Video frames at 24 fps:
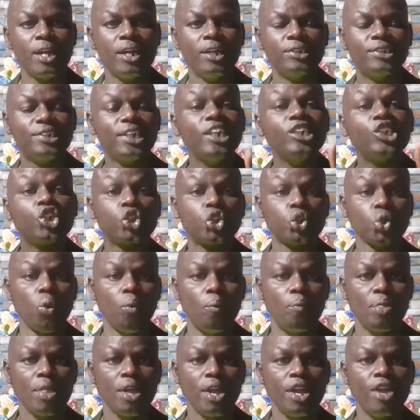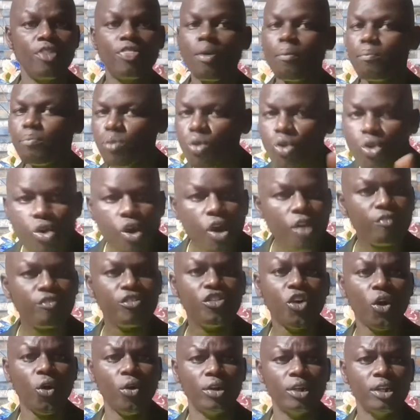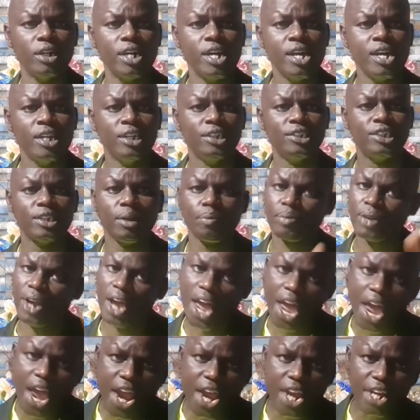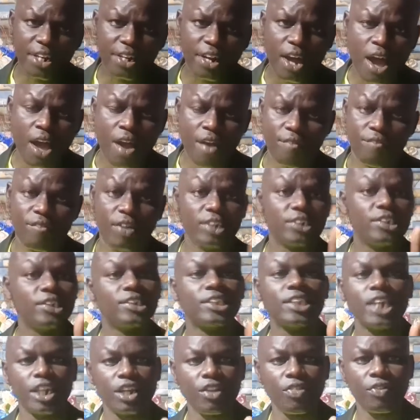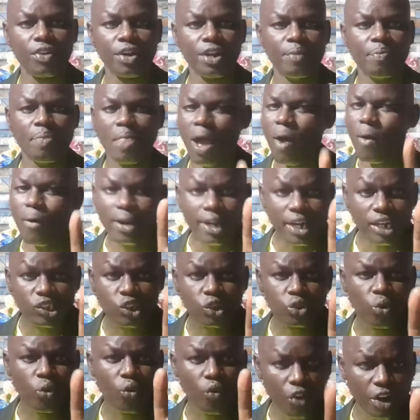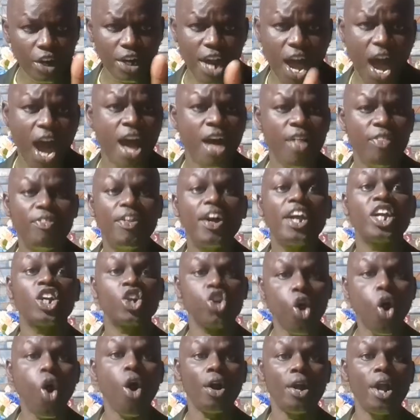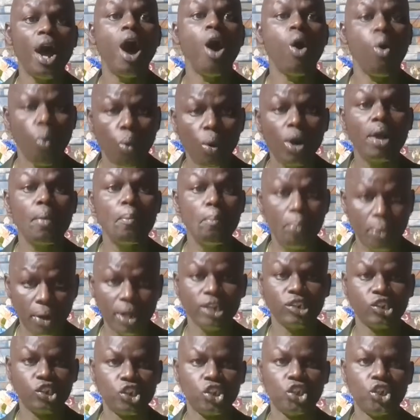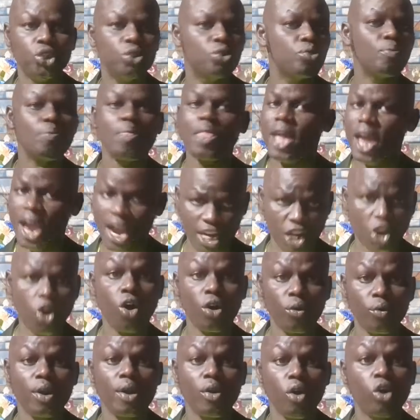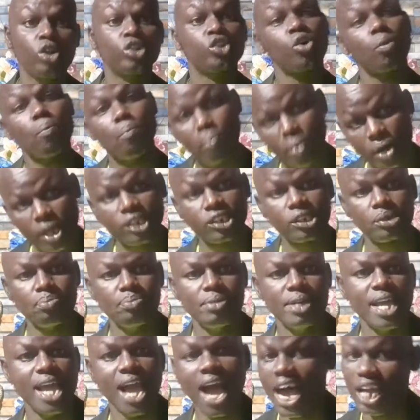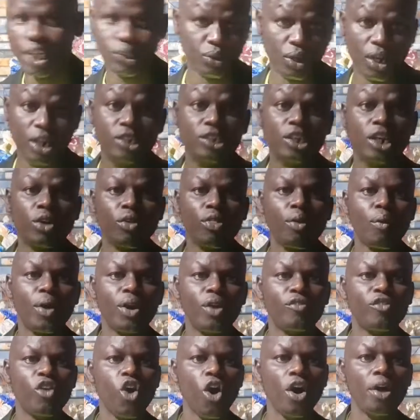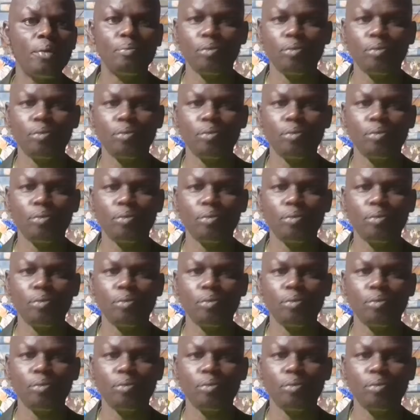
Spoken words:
says so in the book of John, chapter 8, verses 33. I want us to read, then God will bless you and God will also bless me as we listen to the word of God.